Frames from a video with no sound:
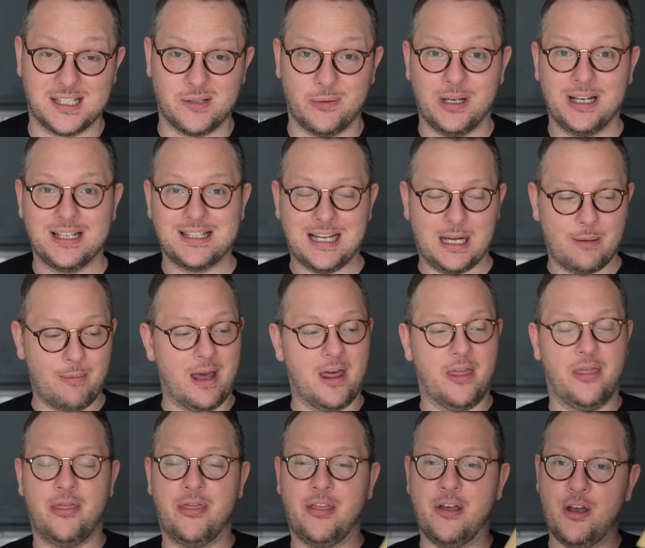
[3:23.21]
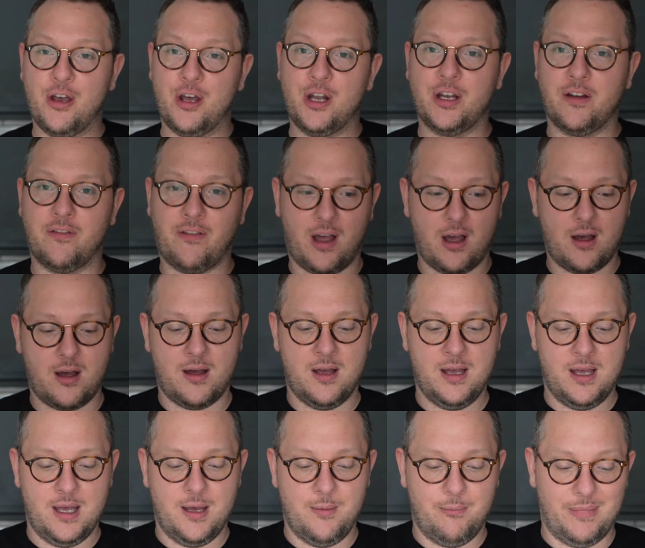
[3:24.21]
So we're going to take about 1/3 of our
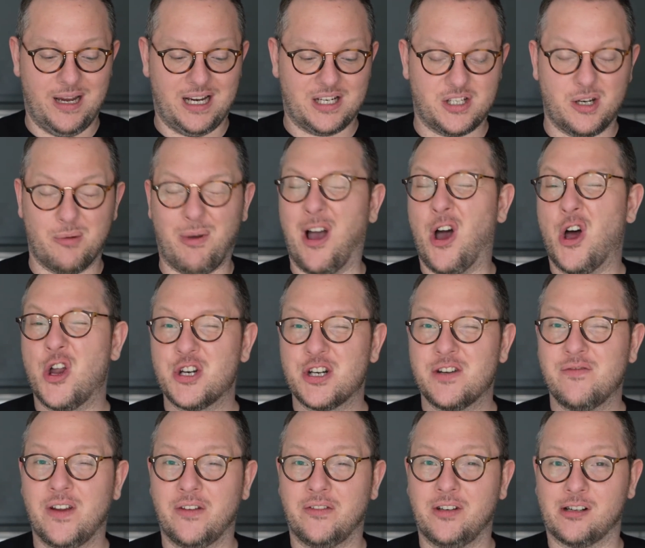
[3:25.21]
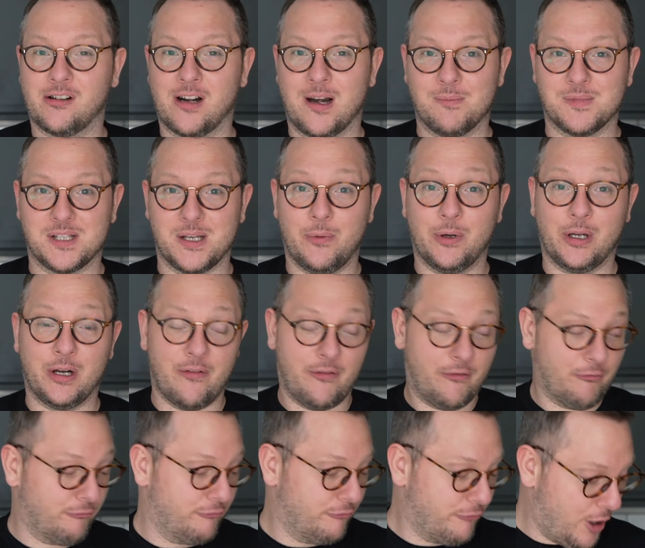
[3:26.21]
mixture, about 150 grams, and we're going to
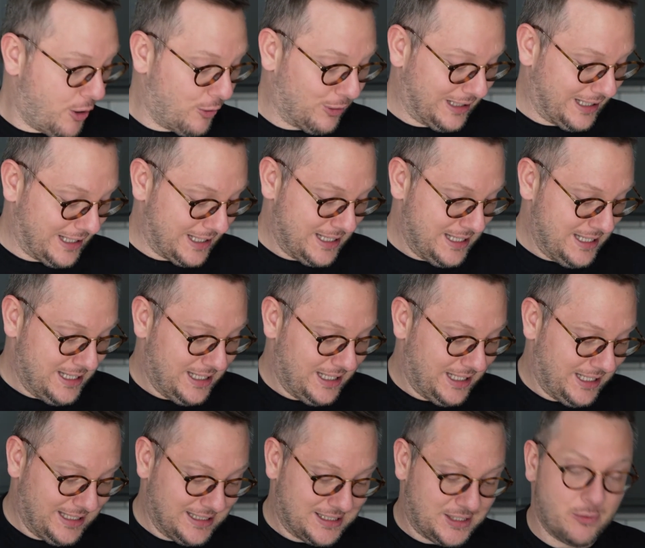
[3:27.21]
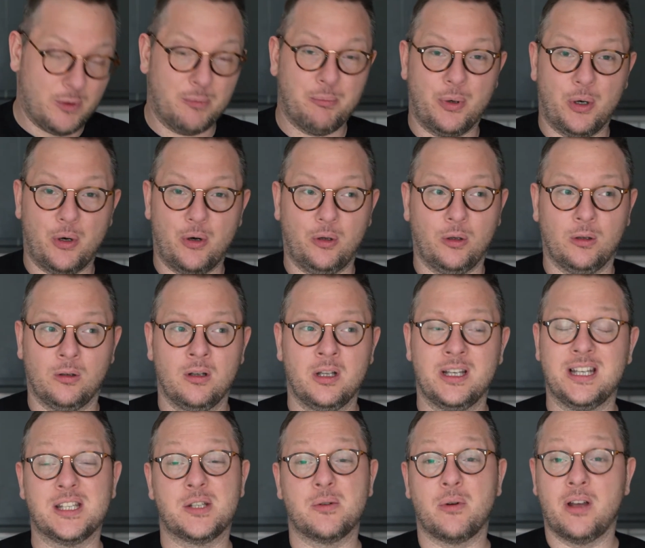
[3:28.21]
roll it into a ball,
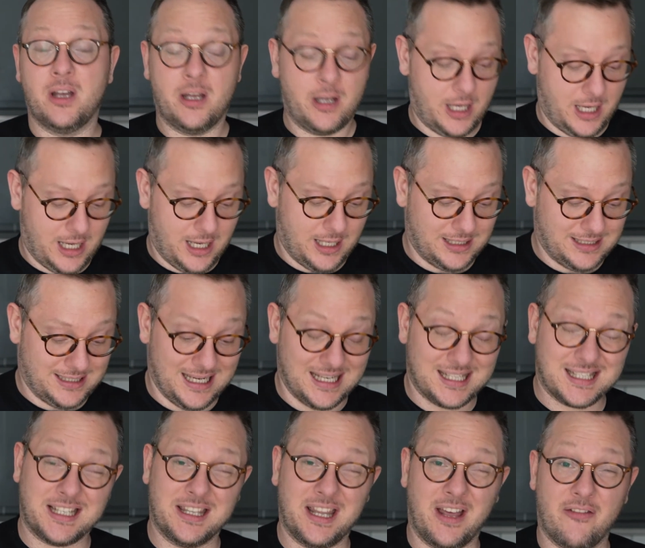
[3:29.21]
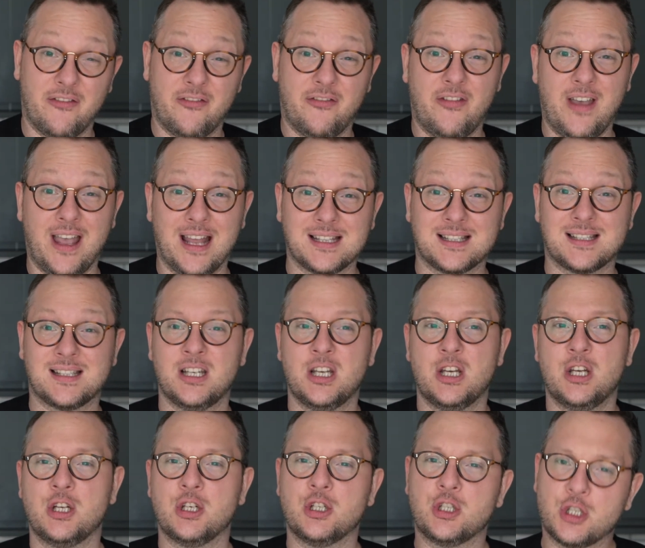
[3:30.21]
into a disc that fits
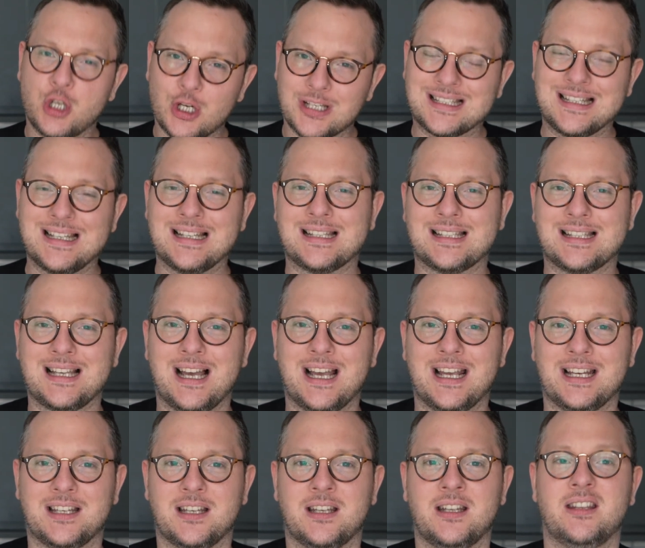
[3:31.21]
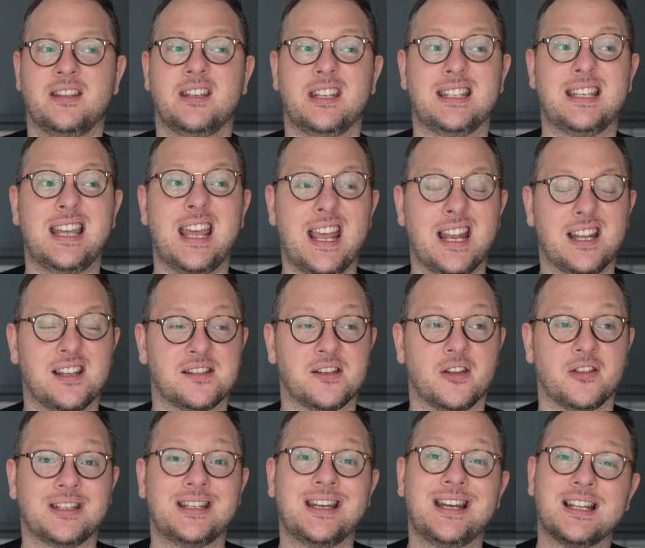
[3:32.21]
just inside the tin. So
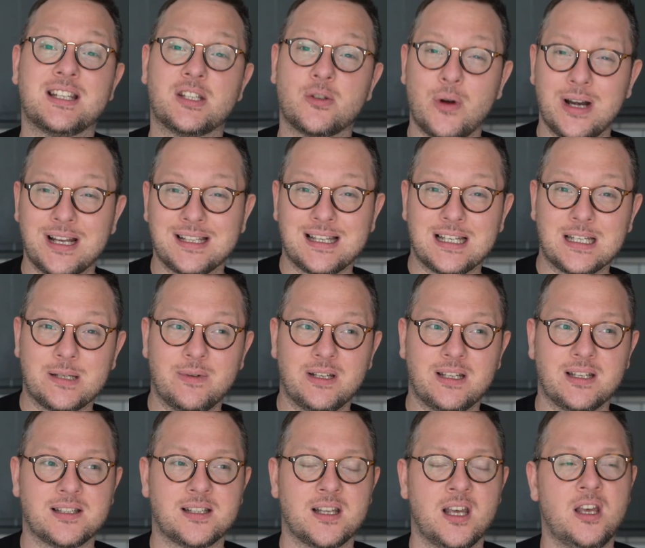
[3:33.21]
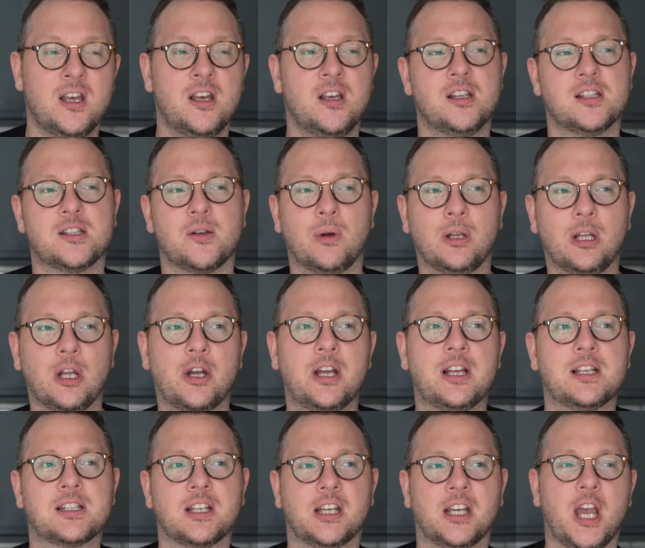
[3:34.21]
the tin is 20 centimeters, so we're
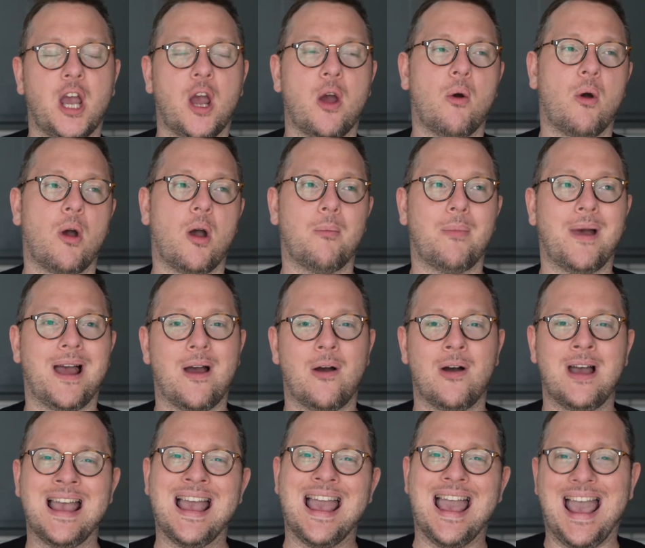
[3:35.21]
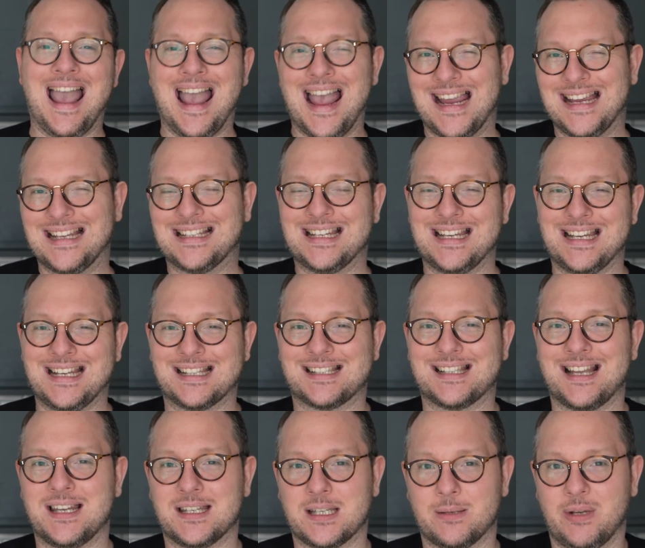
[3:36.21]
looking to go about 18
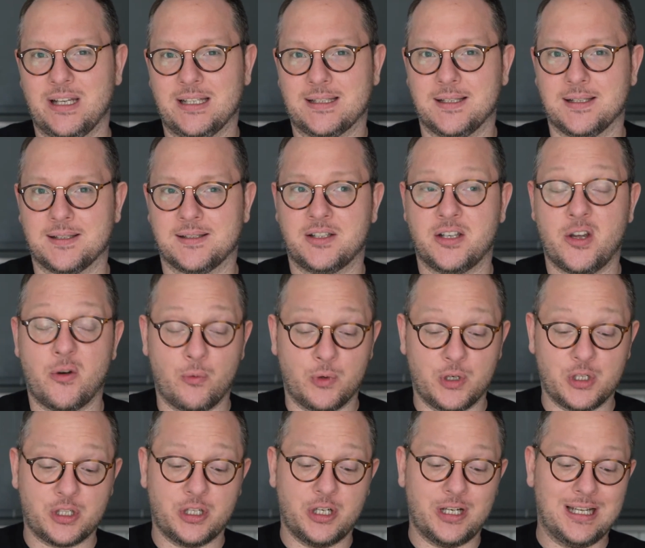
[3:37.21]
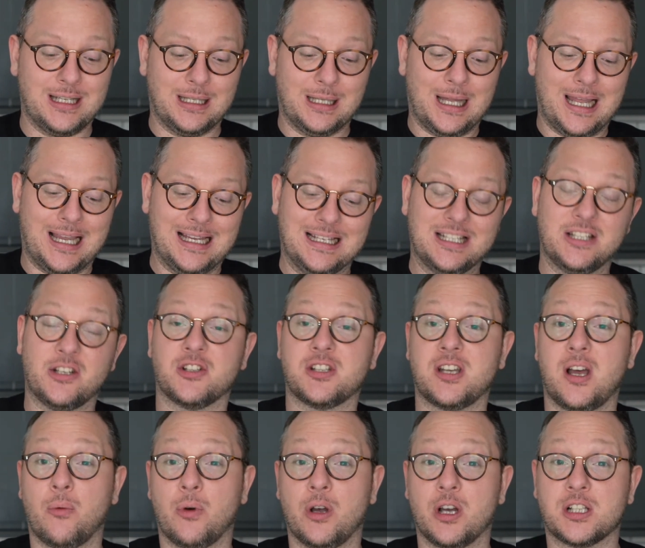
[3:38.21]
centimeters. So we're just going to lightly dust
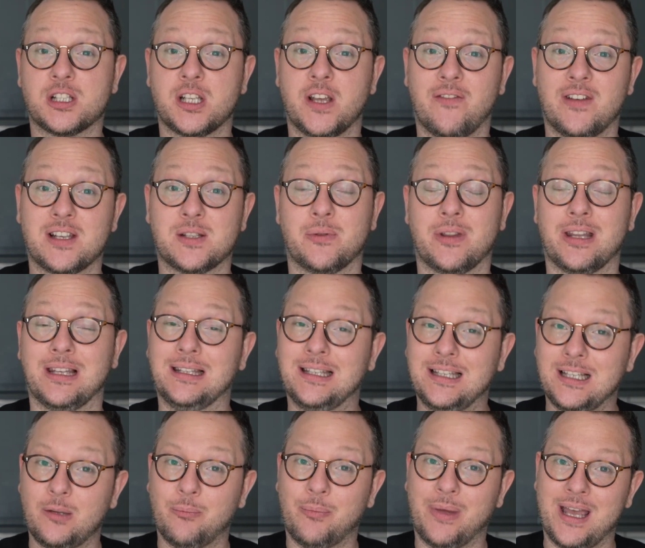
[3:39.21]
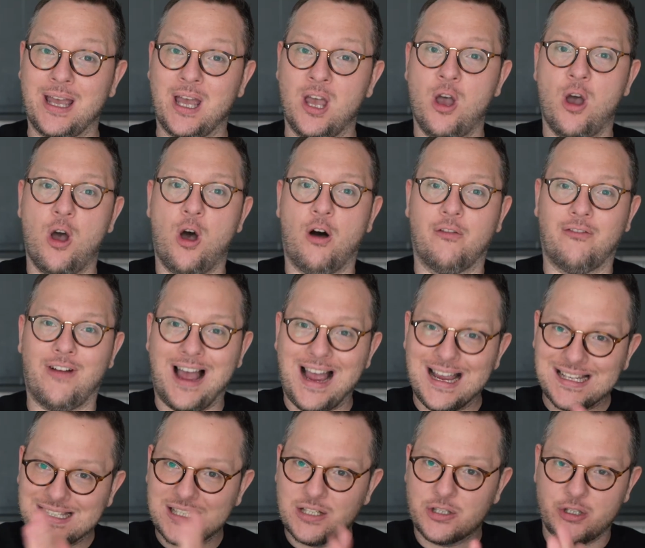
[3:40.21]
our work surface with a little bit of
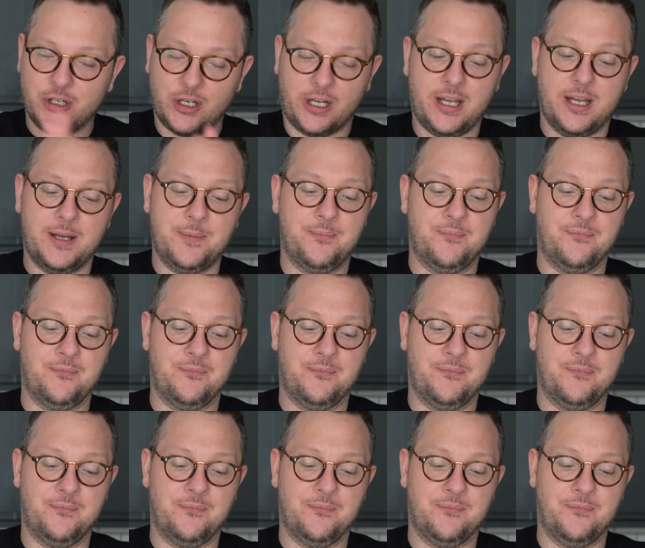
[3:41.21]
icing sugar,